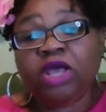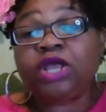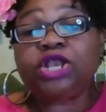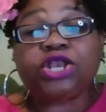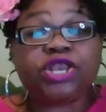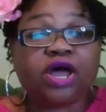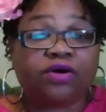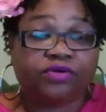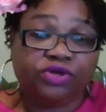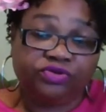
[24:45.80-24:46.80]

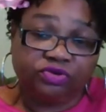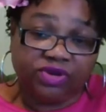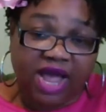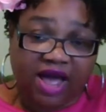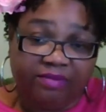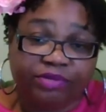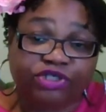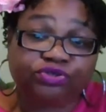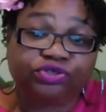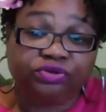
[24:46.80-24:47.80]
No, you do not.
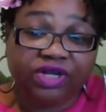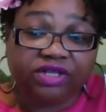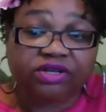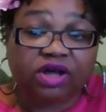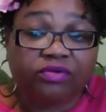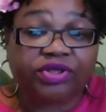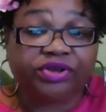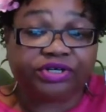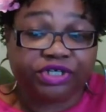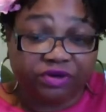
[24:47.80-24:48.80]
But you do need to know what
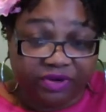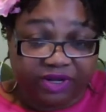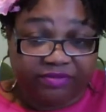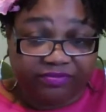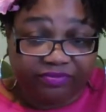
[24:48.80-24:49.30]
you're doing.